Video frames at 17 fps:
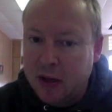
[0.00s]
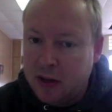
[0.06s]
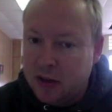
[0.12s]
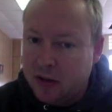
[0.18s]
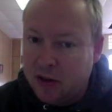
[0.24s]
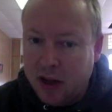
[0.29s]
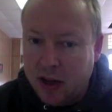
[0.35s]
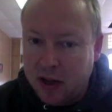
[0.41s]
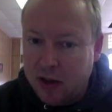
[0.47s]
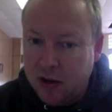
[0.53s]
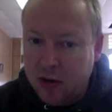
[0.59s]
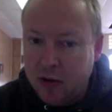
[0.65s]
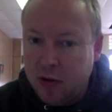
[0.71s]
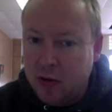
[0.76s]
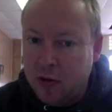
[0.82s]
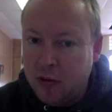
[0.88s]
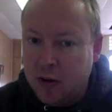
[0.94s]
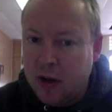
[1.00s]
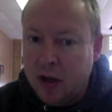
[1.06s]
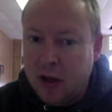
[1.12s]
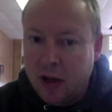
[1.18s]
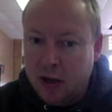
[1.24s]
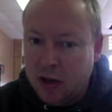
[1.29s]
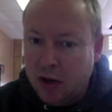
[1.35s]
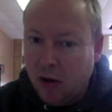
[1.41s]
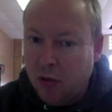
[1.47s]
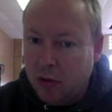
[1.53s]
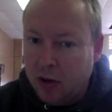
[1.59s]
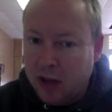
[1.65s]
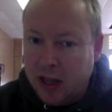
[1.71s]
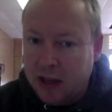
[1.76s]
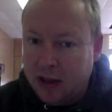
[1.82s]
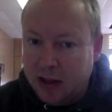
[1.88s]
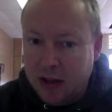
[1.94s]
So now you don't
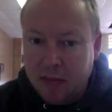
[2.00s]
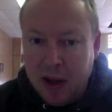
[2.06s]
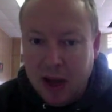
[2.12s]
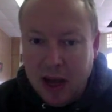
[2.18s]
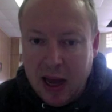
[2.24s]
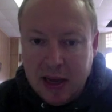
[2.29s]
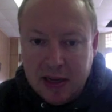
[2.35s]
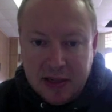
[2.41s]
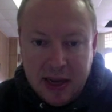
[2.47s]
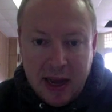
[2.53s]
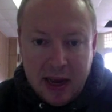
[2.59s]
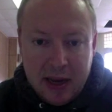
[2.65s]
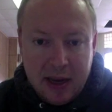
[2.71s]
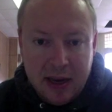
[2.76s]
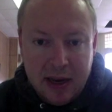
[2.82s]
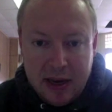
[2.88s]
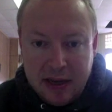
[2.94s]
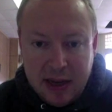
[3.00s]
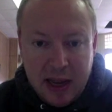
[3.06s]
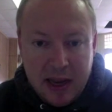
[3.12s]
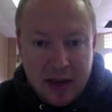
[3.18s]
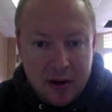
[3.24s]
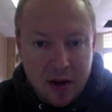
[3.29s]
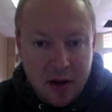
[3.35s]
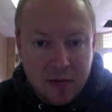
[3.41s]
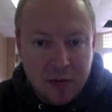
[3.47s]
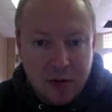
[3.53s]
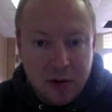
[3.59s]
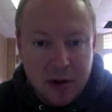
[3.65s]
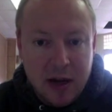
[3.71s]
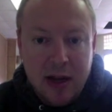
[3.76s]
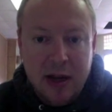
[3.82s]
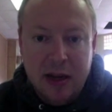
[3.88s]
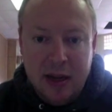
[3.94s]
let them hijack it and take it over